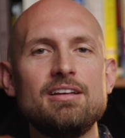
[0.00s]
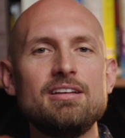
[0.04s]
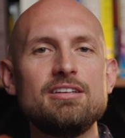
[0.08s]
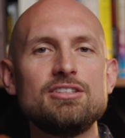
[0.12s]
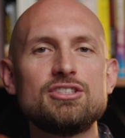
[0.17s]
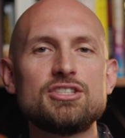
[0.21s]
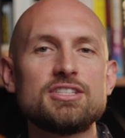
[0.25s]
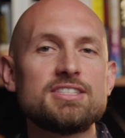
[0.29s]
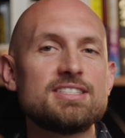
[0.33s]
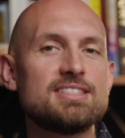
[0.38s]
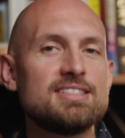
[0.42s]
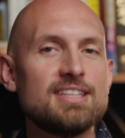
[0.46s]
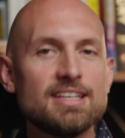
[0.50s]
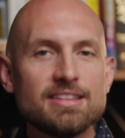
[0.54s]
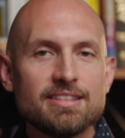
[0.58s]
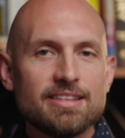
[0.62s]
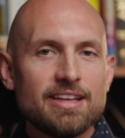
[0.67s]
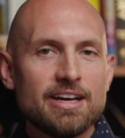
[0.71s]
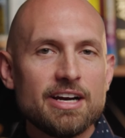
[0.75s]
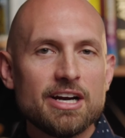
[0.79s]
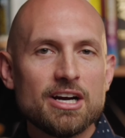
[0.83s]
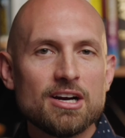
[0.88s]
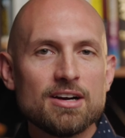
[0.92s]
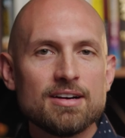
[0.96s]
Just sit
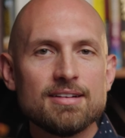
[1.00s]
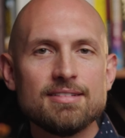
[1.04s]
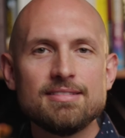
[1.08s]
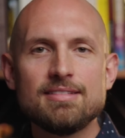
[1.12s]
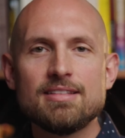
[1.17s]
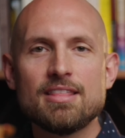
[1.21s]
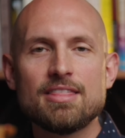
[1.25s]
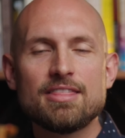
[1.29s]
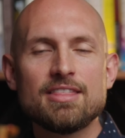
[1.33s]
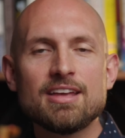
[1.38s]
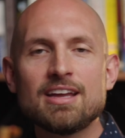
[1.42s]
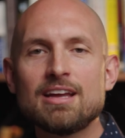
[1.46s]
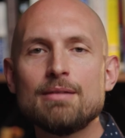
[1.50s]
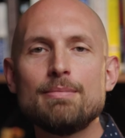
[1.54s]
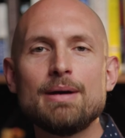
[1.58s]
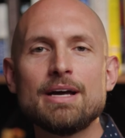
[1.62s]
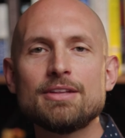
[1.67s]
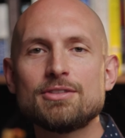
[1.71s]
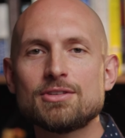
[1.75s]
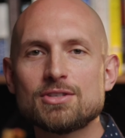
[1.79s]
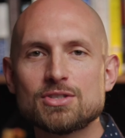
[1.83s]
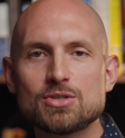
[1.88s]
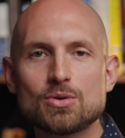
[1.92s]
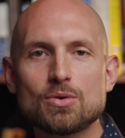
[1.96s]
there, think
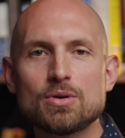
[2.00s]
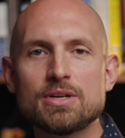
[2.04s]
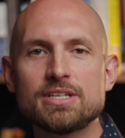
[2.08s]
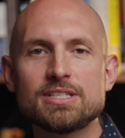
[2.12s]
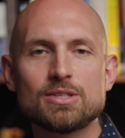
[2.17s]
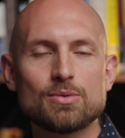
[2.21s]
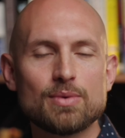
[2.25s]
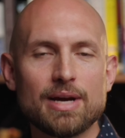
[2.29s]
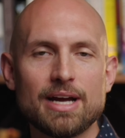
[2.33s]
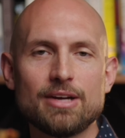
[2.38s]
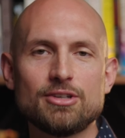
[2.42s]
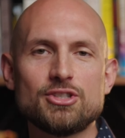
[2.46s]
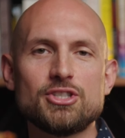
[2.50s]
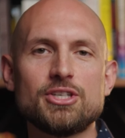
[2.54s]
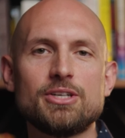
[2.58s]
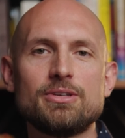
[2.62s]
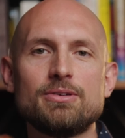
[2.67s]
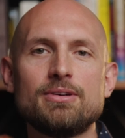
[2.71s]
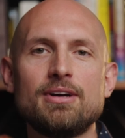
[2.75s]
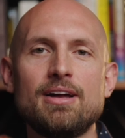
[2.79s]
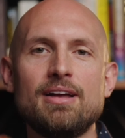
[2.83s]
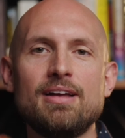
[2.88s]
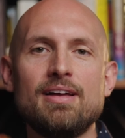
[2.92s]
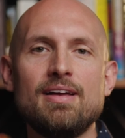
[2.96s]
about the stories around you,
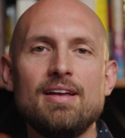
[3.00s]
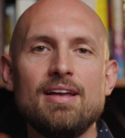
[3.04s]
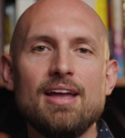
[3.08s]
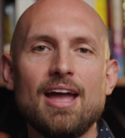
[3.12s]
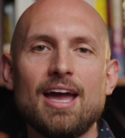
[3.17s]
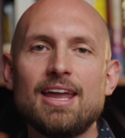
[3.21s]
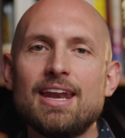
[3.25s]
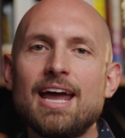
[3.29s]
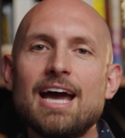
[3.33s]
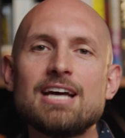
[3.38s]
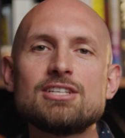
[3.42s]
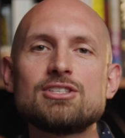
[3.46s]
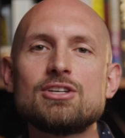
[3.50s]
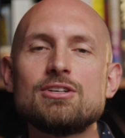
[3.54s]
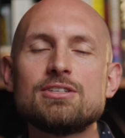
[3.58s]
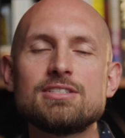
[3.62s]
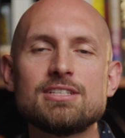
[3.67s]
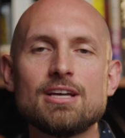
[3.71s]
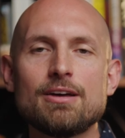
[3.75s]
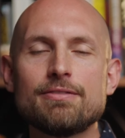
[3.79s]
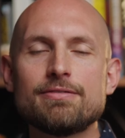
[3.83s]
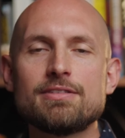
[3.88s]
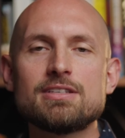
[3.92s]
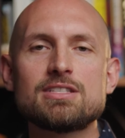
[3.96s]
and ask
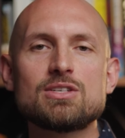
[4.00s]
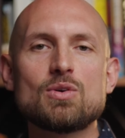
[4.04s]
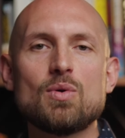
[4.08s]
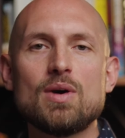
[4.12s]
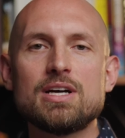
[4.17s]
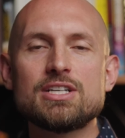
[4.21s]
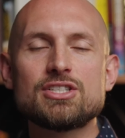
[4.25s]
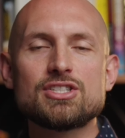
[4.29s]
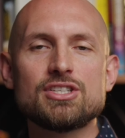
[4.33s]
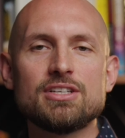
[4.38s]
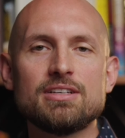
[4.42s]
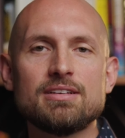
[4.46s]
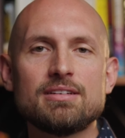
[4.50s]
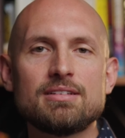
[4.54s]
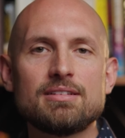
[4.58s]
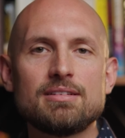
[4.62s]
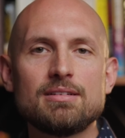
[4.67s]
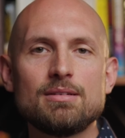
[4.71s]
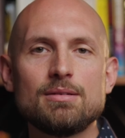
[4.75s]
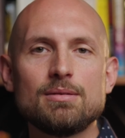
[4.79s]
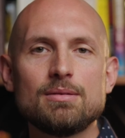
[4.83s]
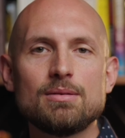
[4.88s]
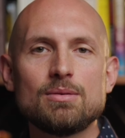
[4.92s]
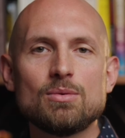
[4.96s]
yourself this question:
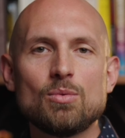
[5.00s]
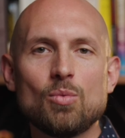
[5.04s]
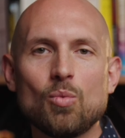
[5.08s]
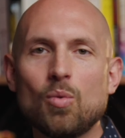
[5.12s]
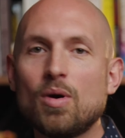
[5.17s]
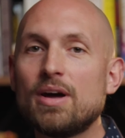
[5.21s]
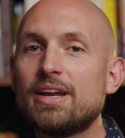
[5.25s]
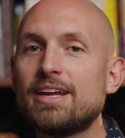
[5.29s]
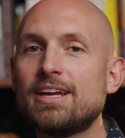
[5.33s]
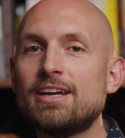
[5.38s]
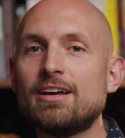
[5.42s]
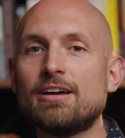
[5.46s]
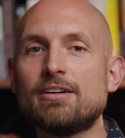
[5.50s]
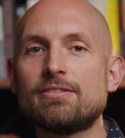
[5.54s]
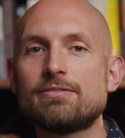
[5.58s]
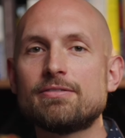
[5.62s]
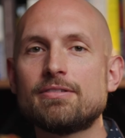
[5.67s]
what if?